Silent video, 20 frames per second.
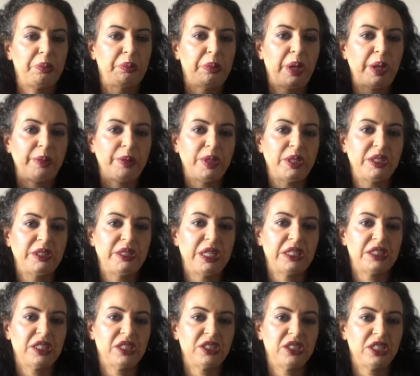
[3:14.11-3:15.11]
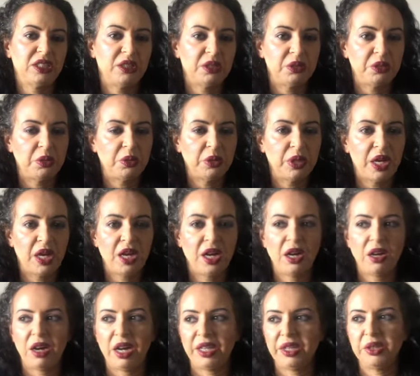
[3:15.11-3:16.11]
maybe Natasha
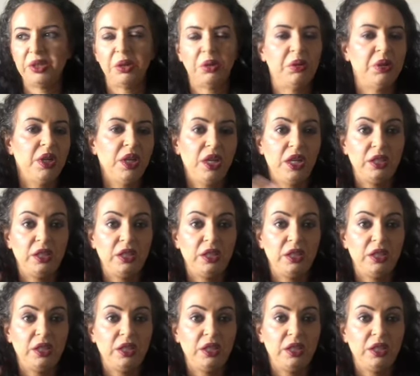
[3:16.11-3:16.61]
Denona, I don't know,